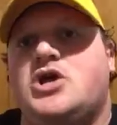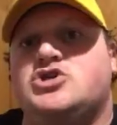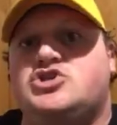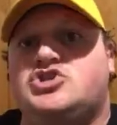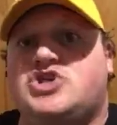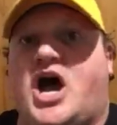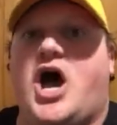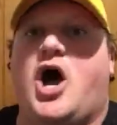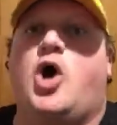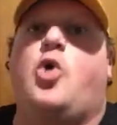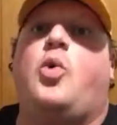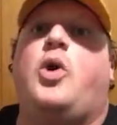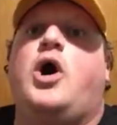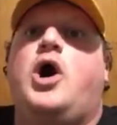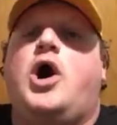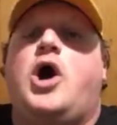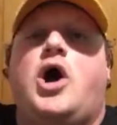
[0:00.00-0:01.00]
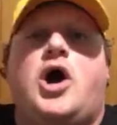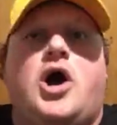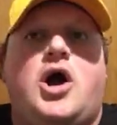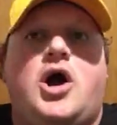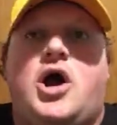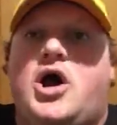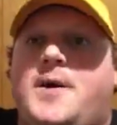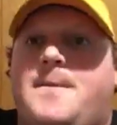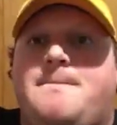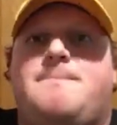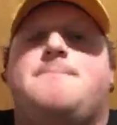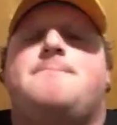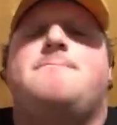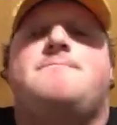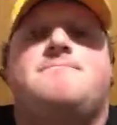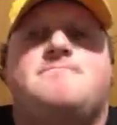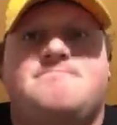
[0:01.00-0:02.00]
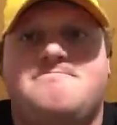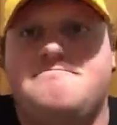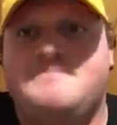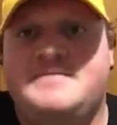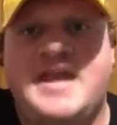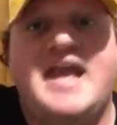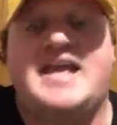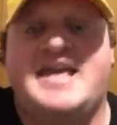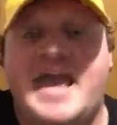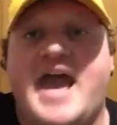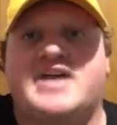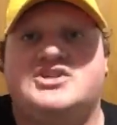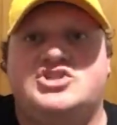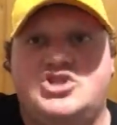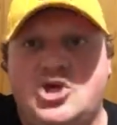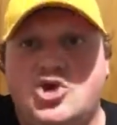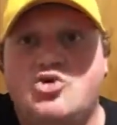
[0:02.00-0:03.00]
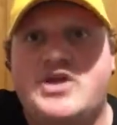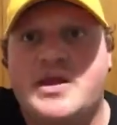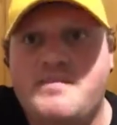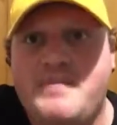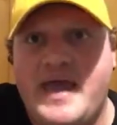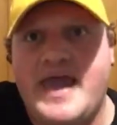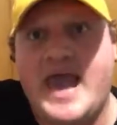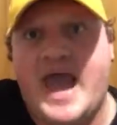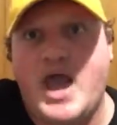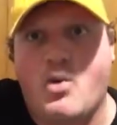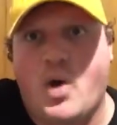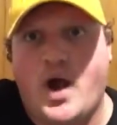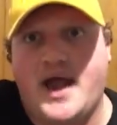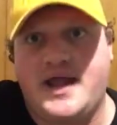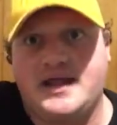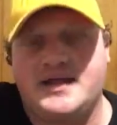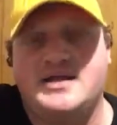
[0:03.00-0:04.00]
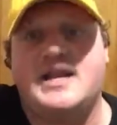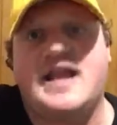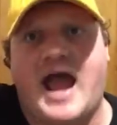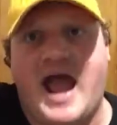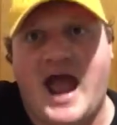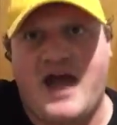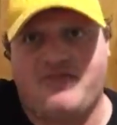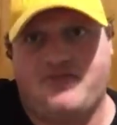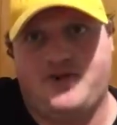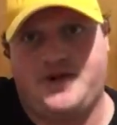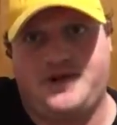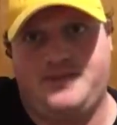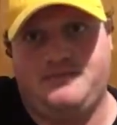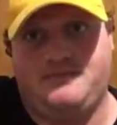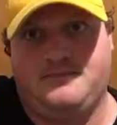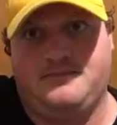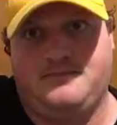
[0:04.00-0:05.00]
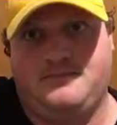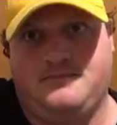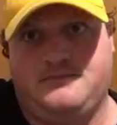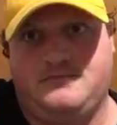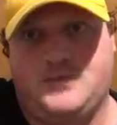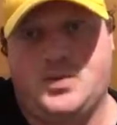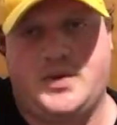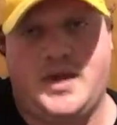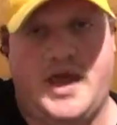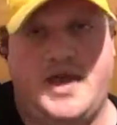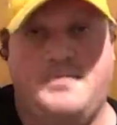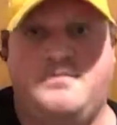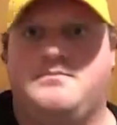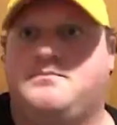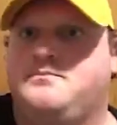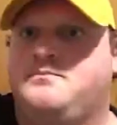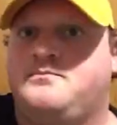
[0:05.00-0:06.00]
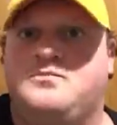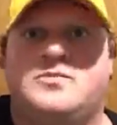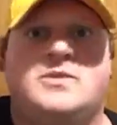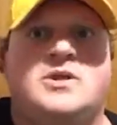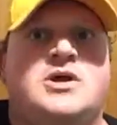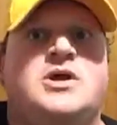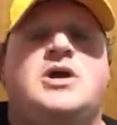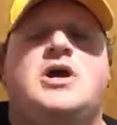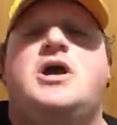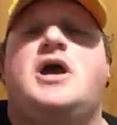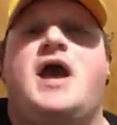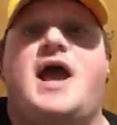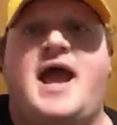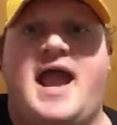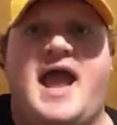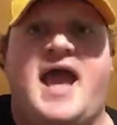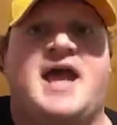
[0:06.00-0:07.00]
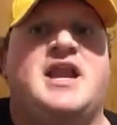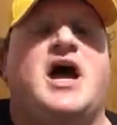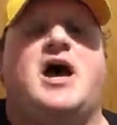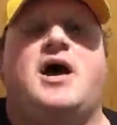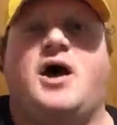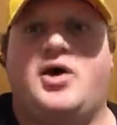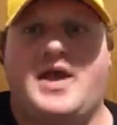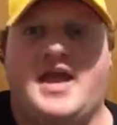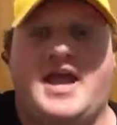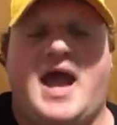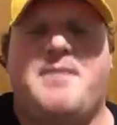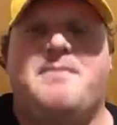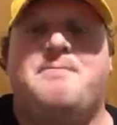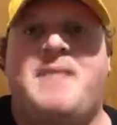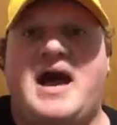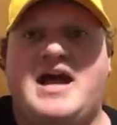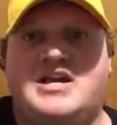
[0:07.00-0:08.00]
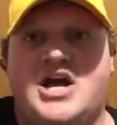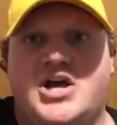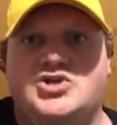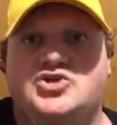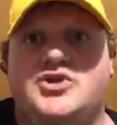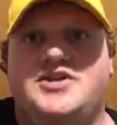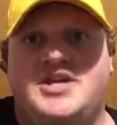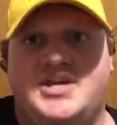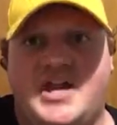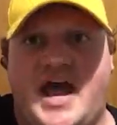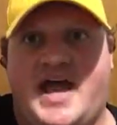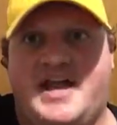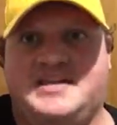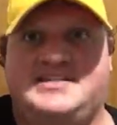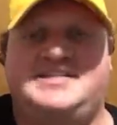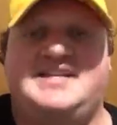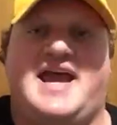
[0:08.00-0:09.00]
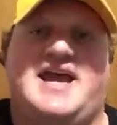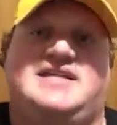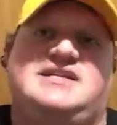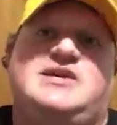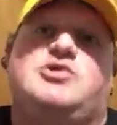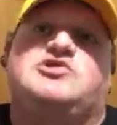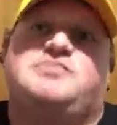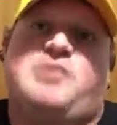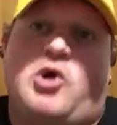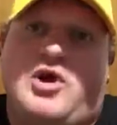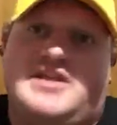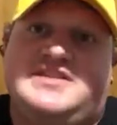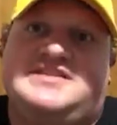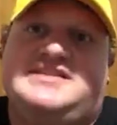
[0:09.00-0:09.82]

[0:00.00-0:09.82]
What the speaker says: So yes, you can be a white African, okay? And, okay, my country, the United States, it was born in